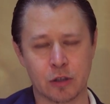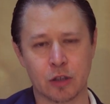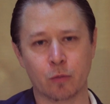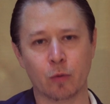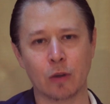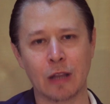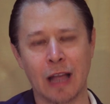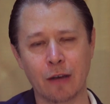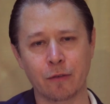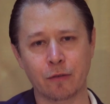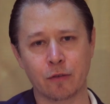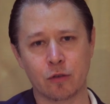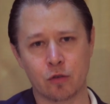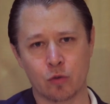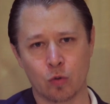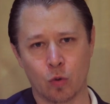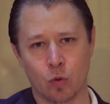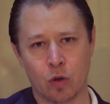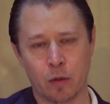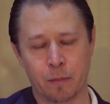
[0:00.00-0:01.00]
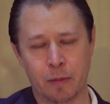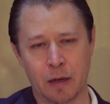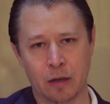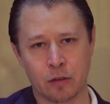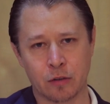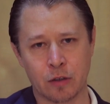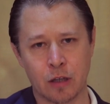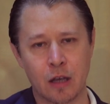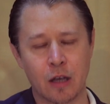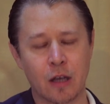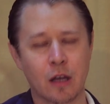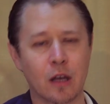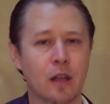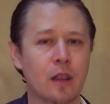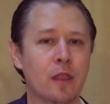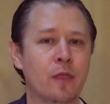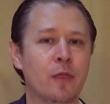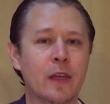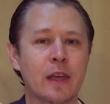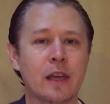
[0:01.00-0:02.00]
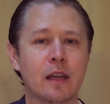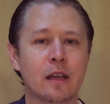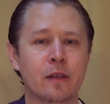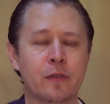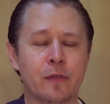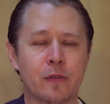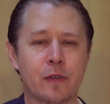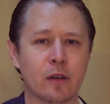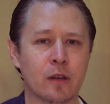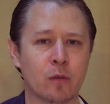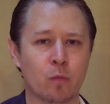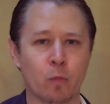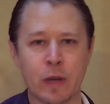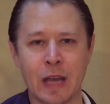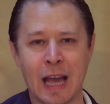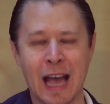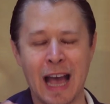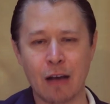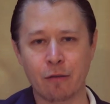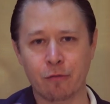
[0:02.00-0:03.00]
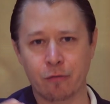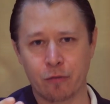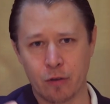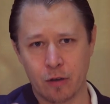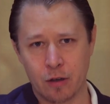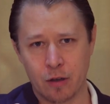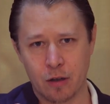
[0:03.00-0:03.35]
you will have to talk about we have